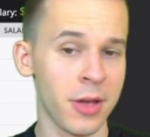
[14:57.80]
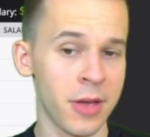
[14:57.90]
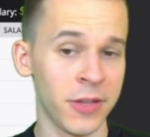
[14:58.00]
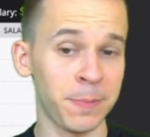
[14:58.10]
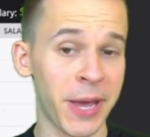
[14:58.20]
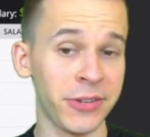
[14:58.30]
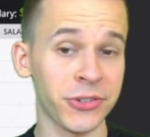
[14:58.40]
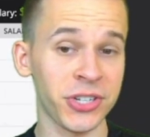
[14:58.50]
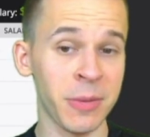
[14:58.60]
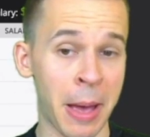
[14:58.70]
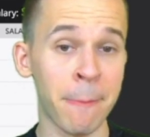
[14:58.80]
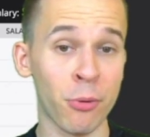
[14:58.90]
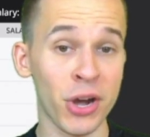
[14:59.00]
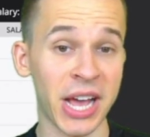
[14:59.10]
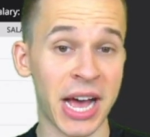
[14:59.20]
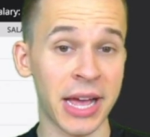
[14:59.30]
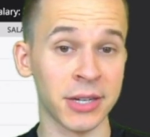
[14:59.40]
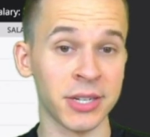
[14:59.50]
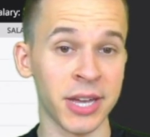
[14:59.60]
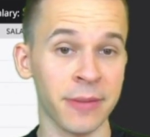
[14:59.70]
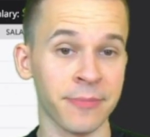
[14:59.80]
this Pacers team, I'm pretty high on today.